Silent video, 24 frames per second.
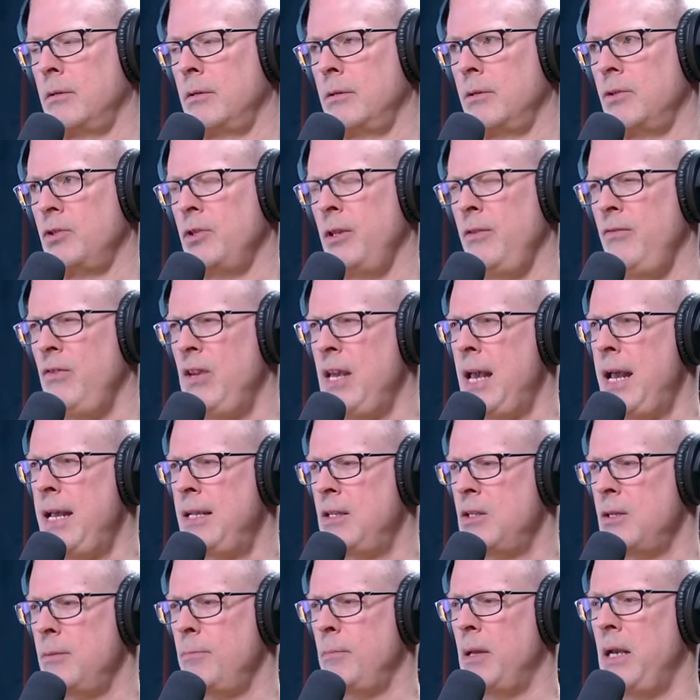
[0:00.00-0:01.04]
So the VA
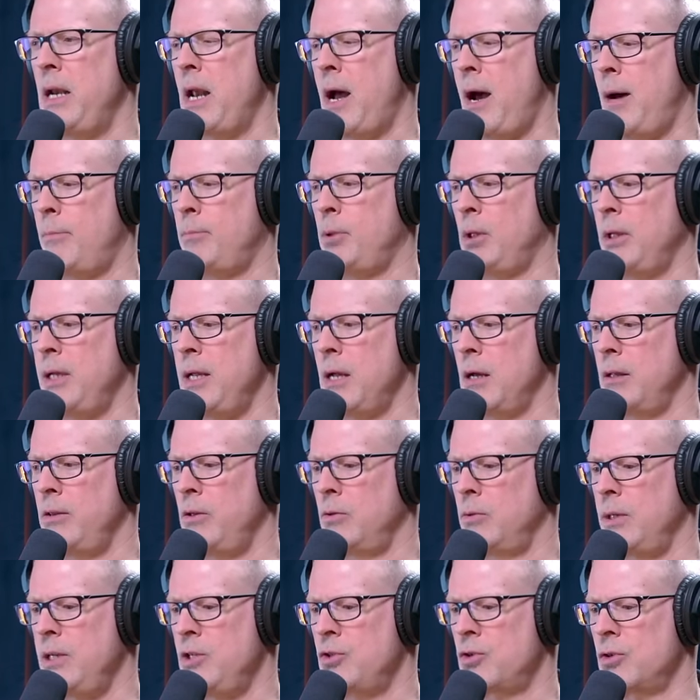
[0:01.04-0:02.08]
has a monopoly on the
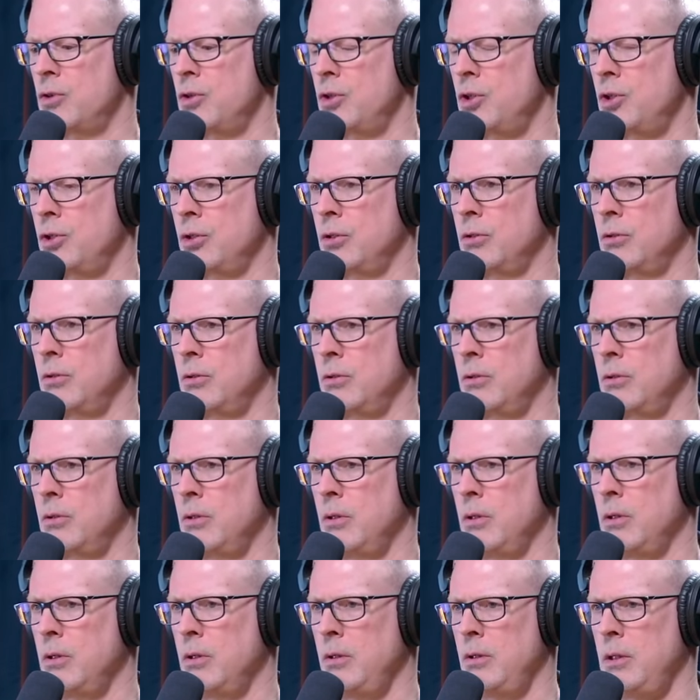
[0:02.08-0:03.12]
research
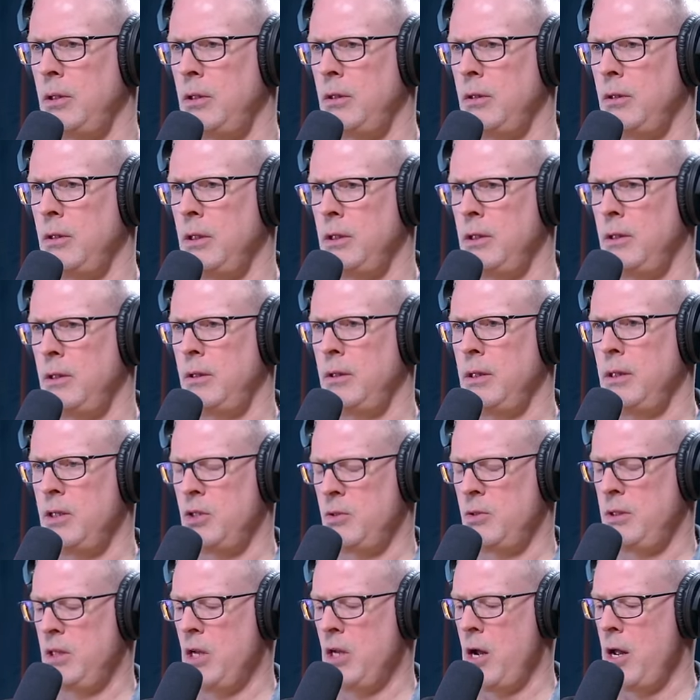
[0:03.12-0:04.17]

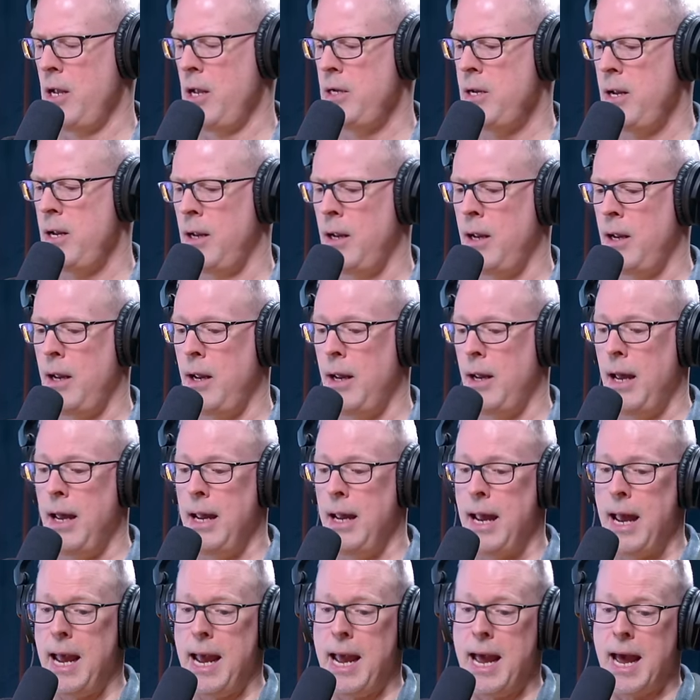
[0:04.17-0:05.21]
that's done.
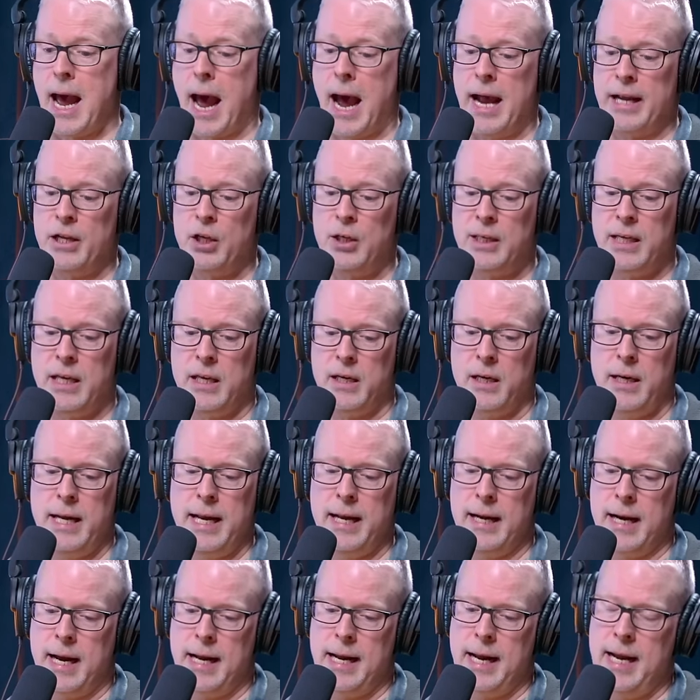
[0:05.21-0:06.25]
I could get an
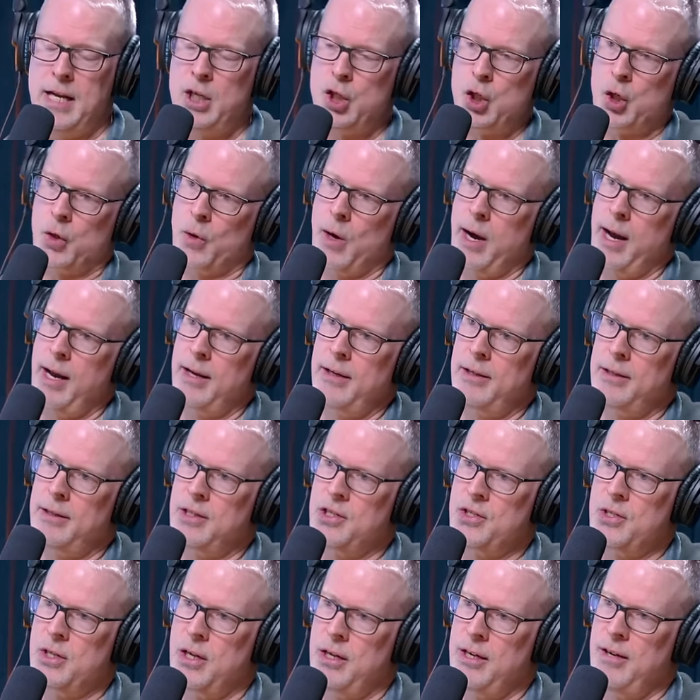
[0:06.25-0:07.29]
NIH grant to
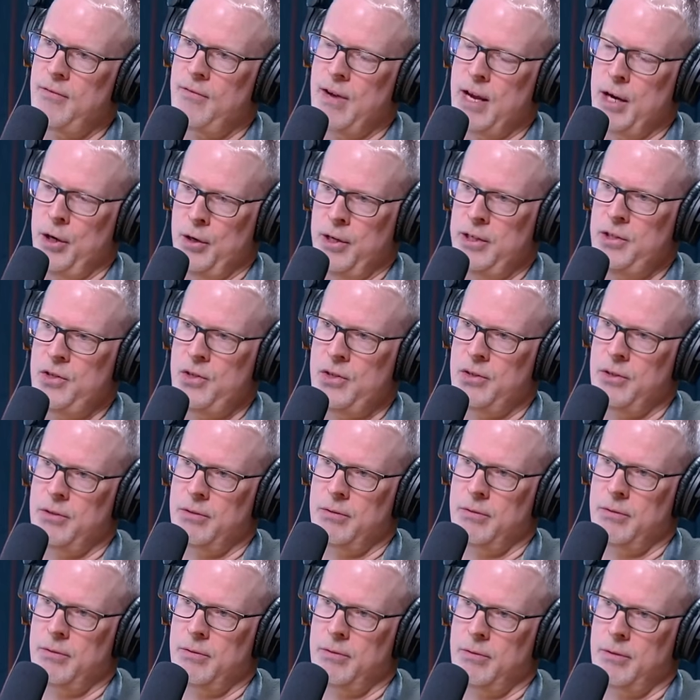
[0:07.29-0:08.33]
study veterans,
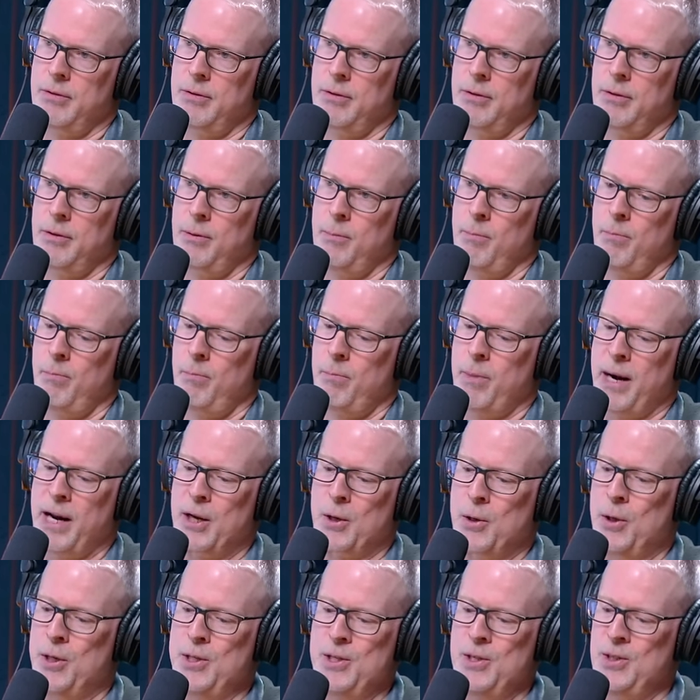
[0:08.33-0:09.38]
but I
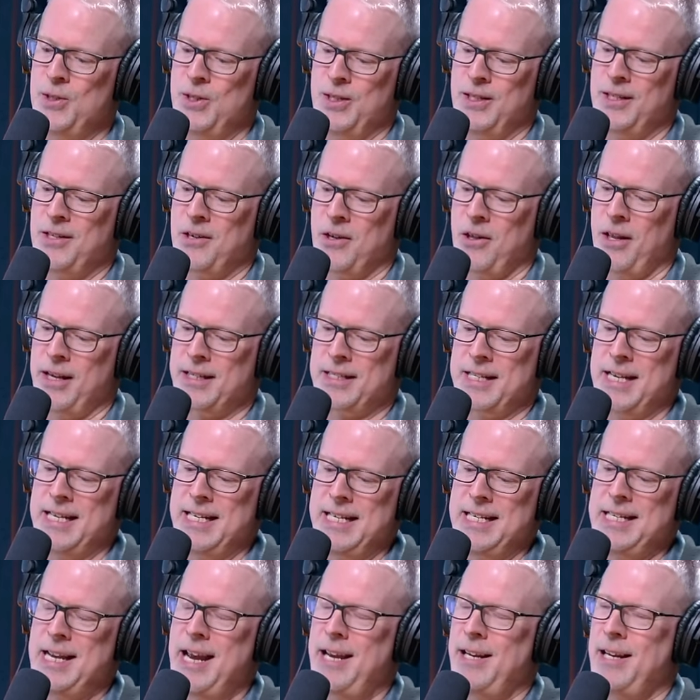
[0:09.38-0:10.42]
couldn't collect
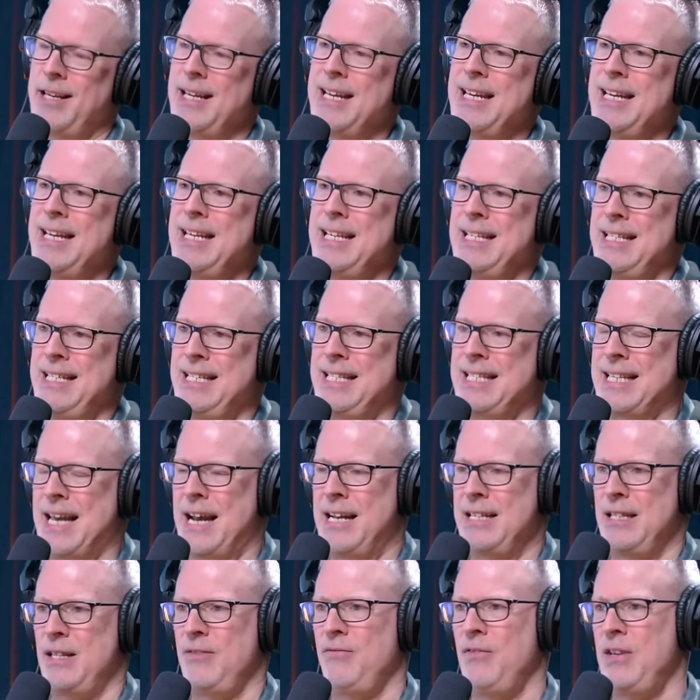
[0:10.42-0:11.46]
any data
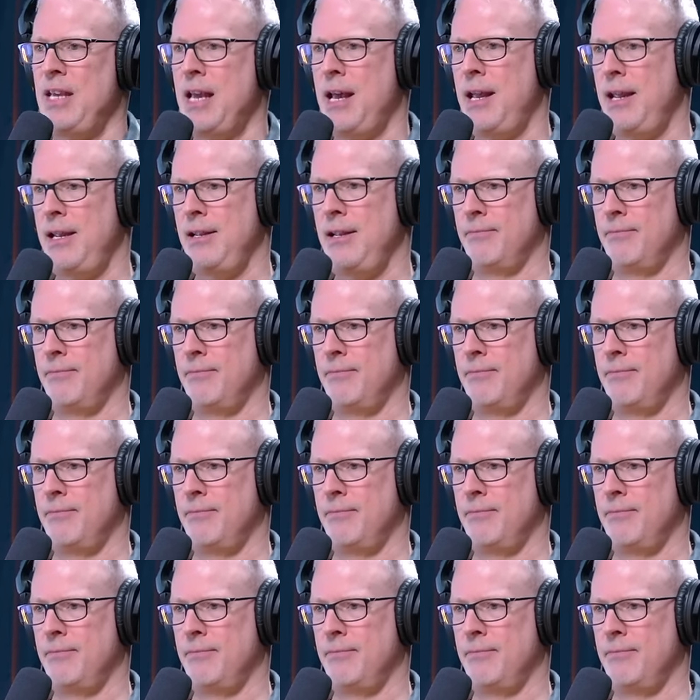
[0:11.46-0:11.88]
inside the VA